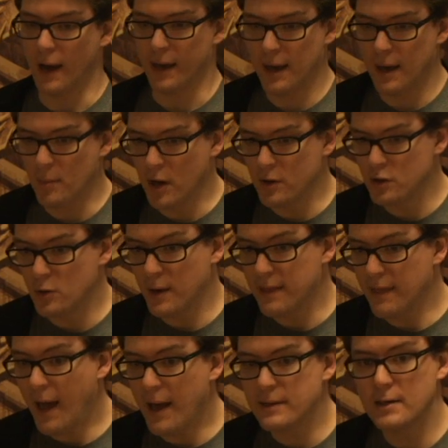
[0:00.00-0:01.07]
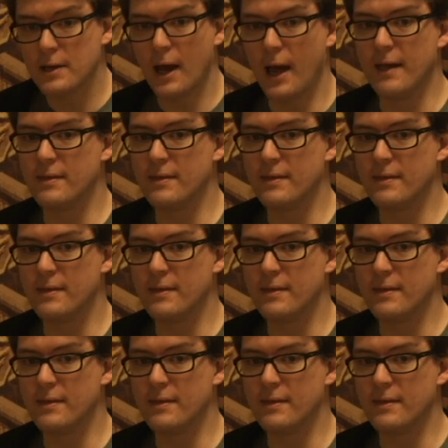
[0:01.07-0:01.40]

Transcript: I came on doing that,